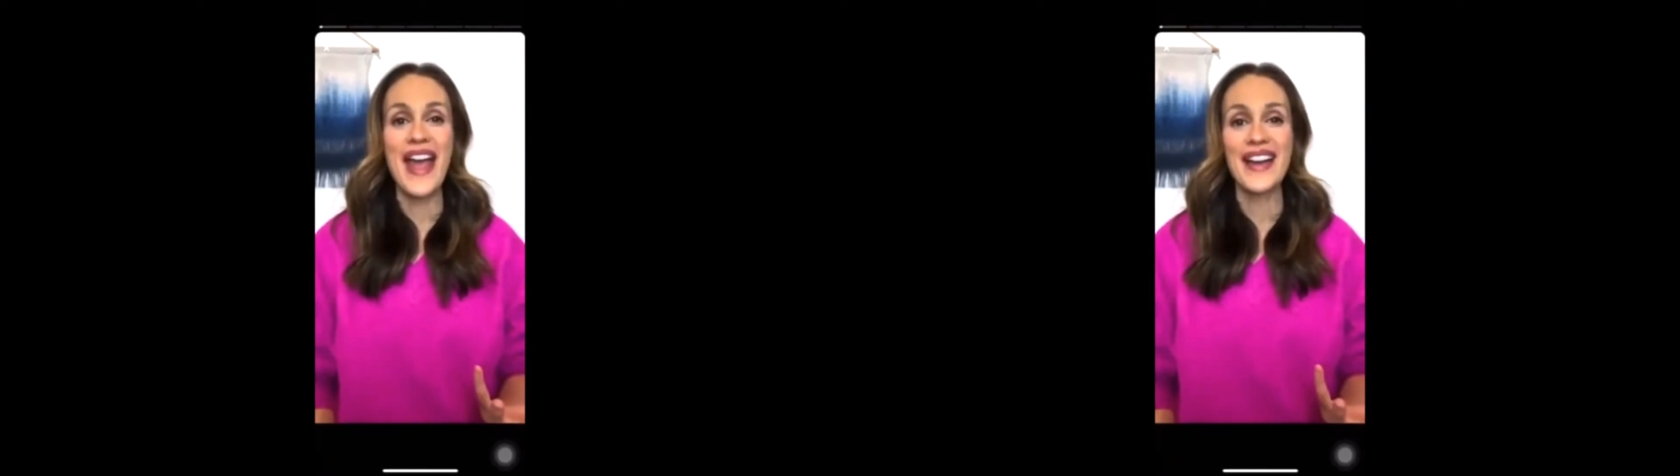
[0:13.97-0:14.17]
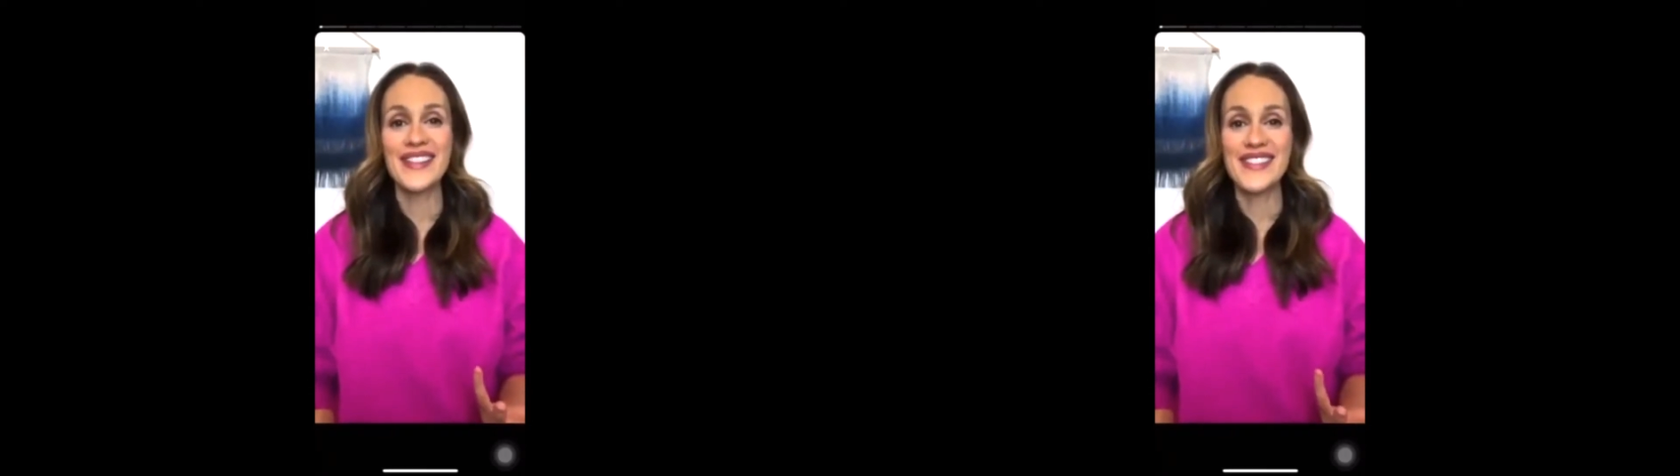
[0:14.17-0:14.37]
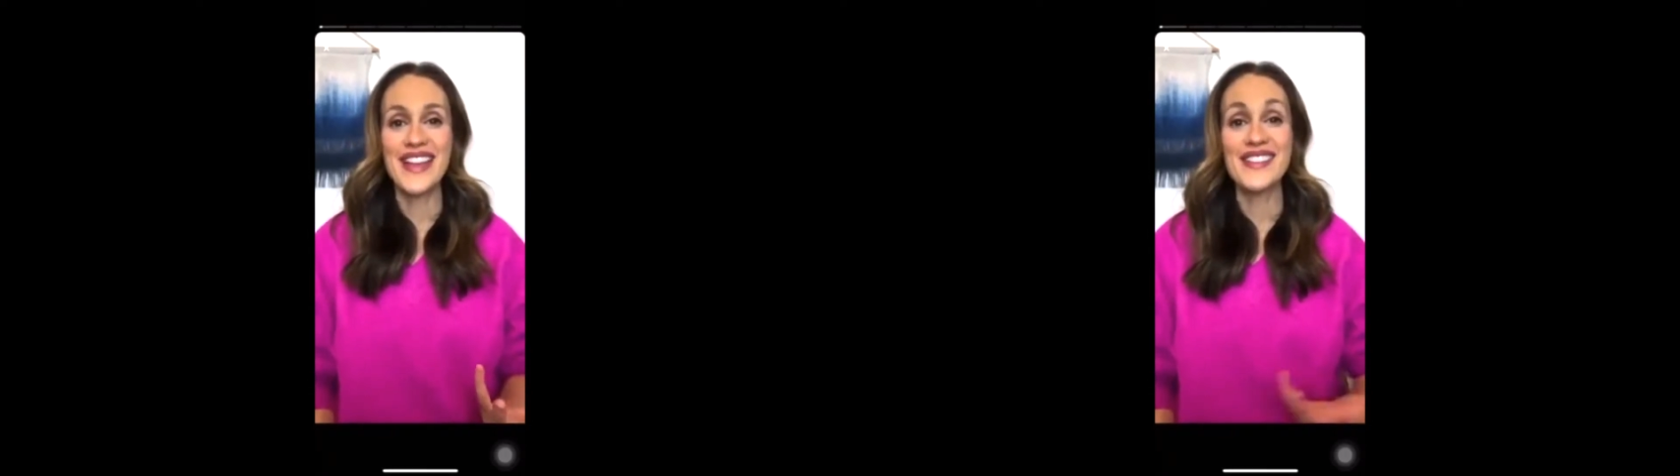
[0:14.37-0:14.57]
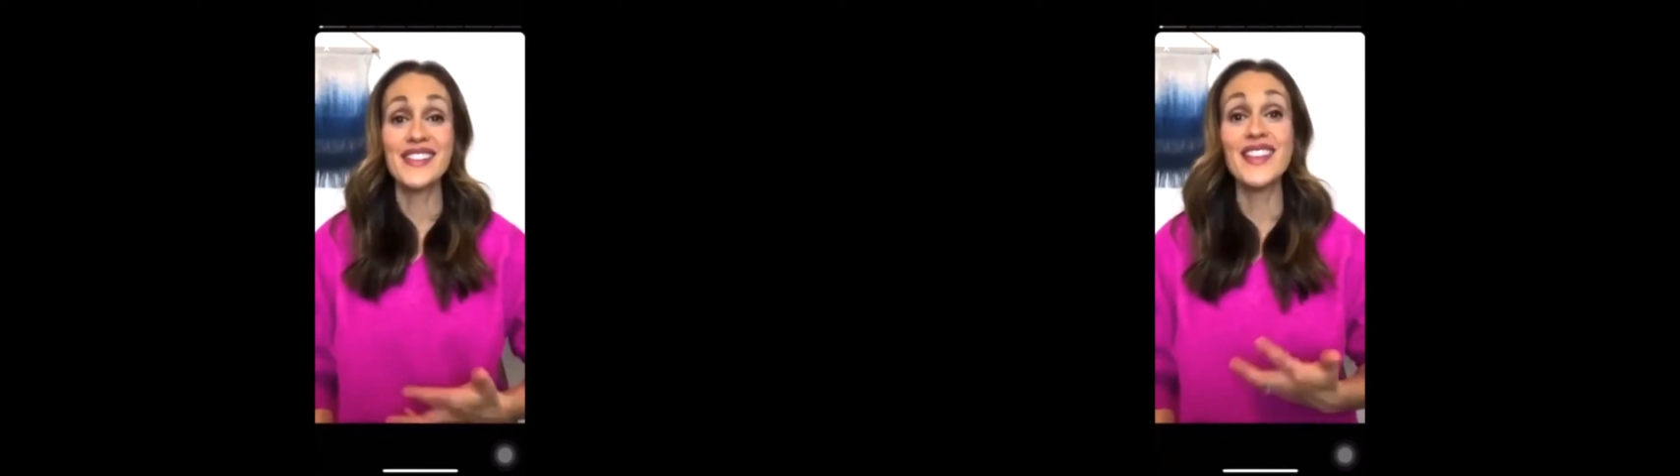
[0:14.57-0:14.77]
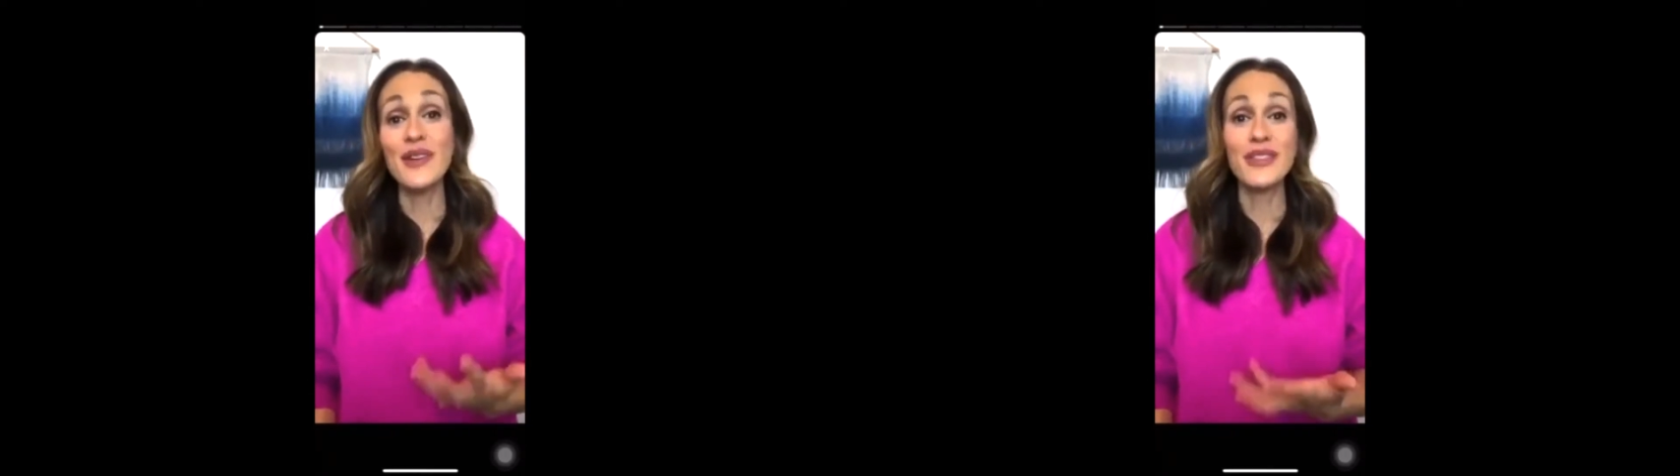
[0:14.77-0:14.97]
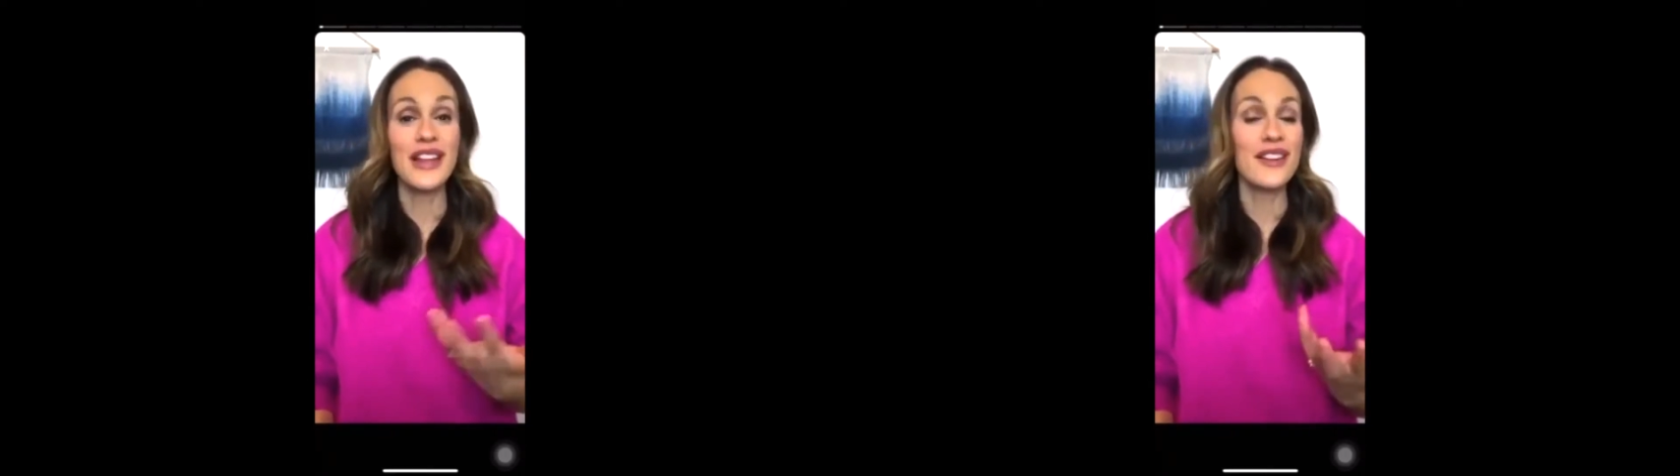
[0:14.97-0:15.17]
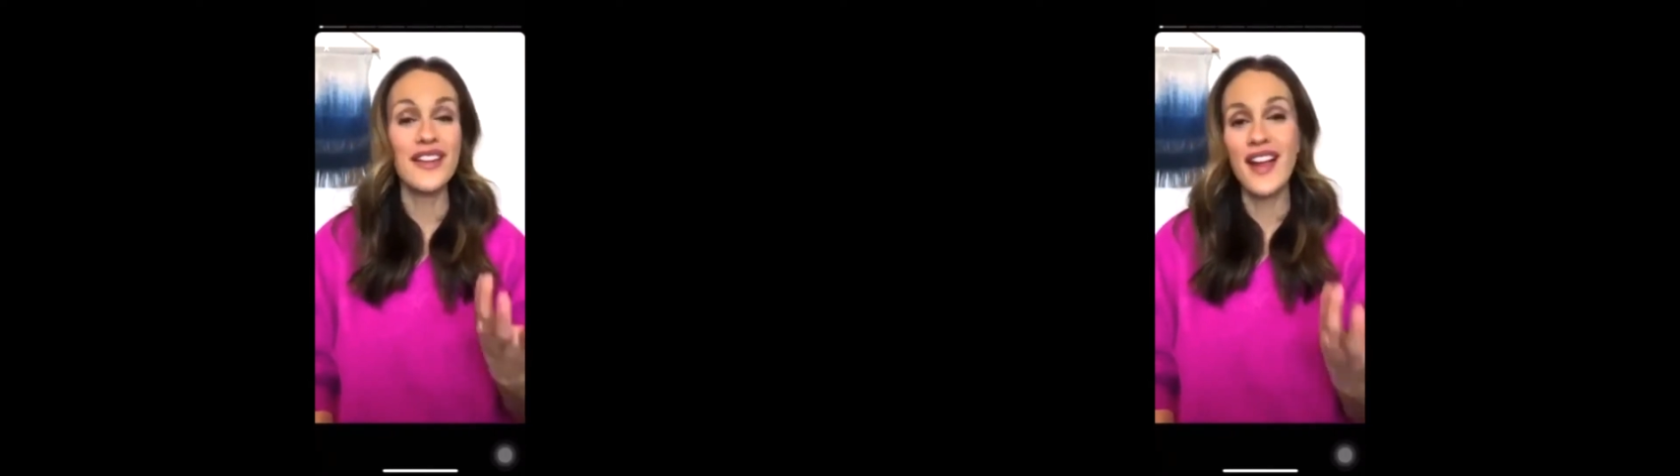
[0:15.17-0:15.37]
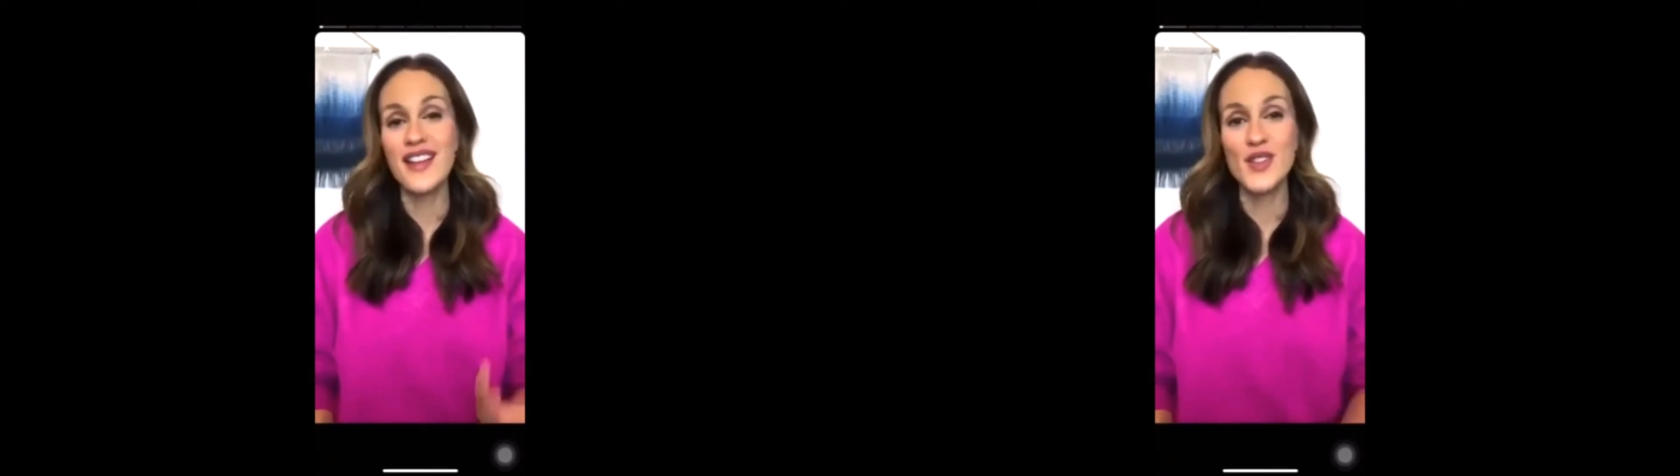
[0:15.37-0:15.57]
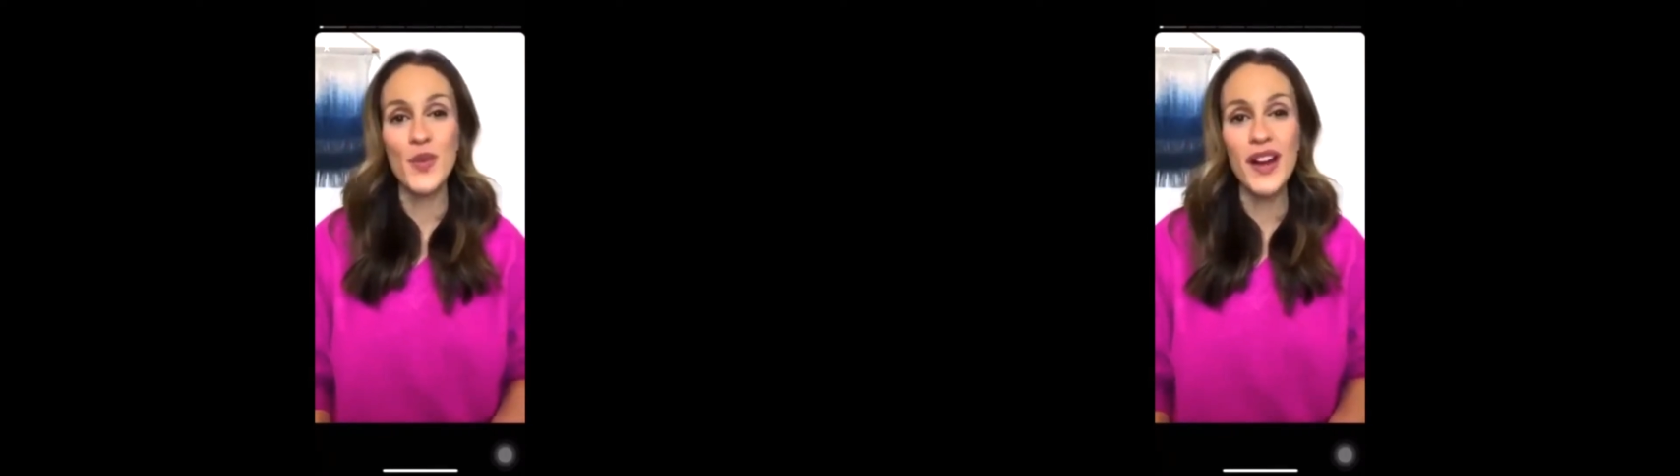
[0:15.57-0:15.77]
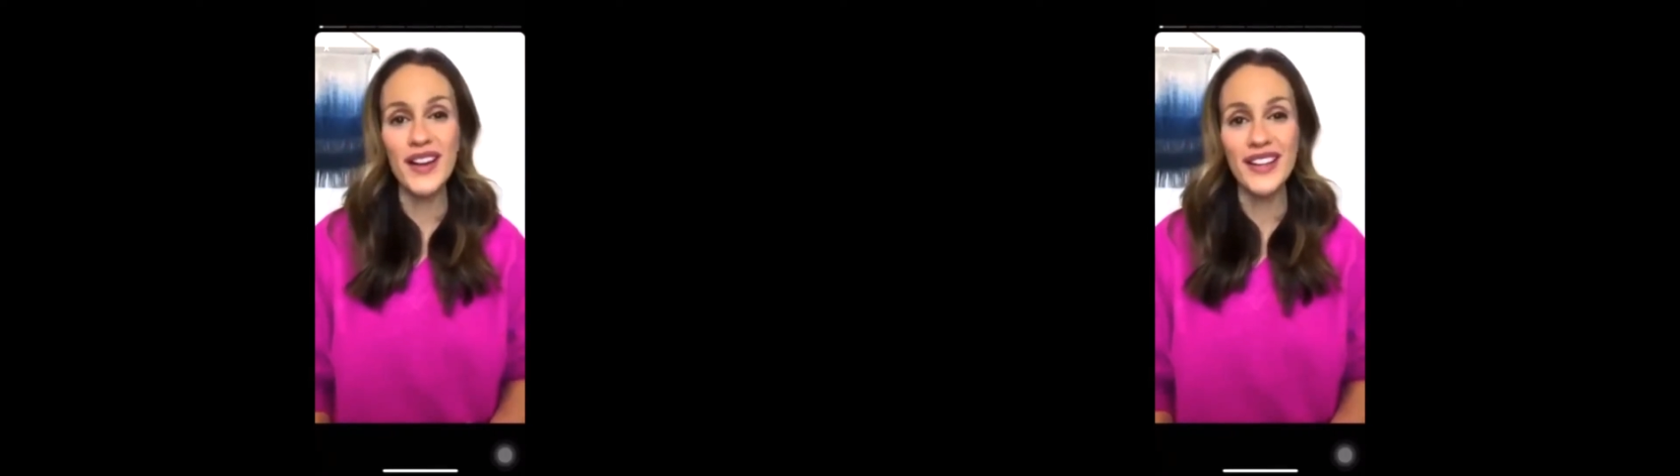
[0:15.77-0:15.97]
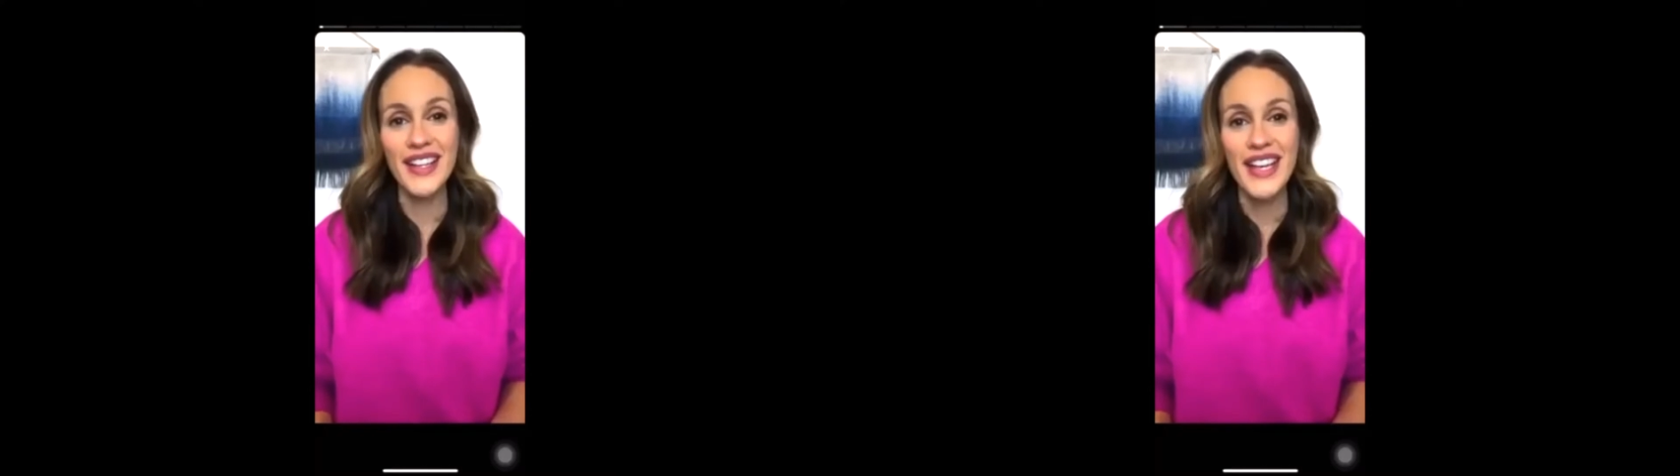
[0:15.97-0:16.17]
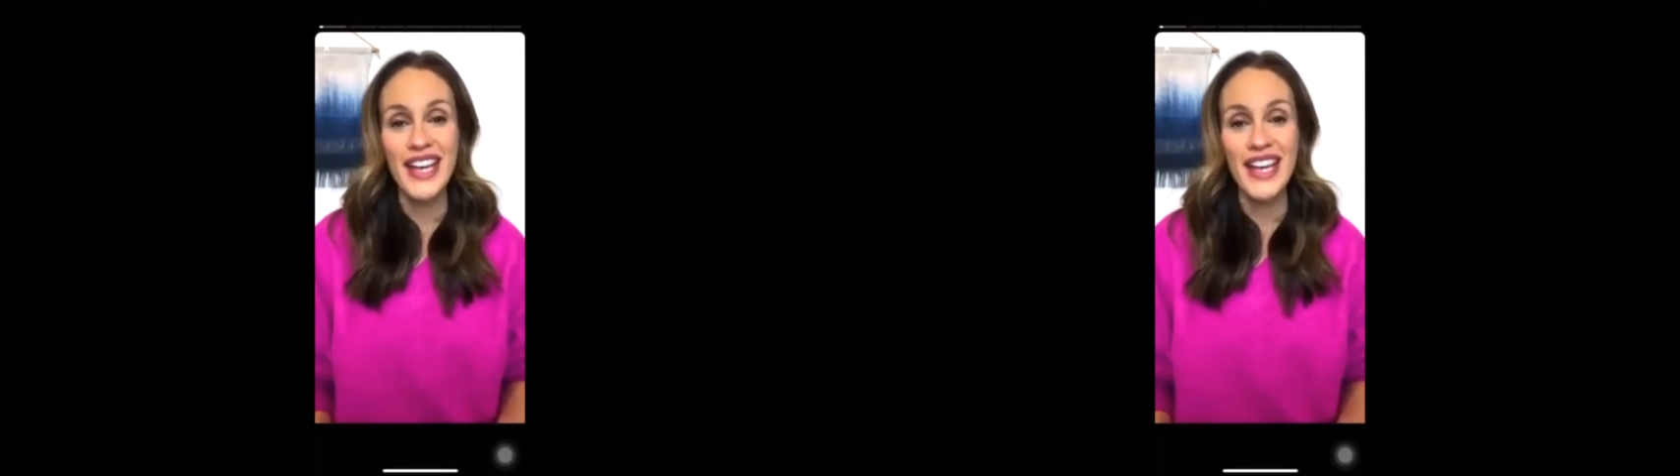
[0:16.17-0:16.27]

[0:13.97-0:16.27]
acts as a love letter to God's word.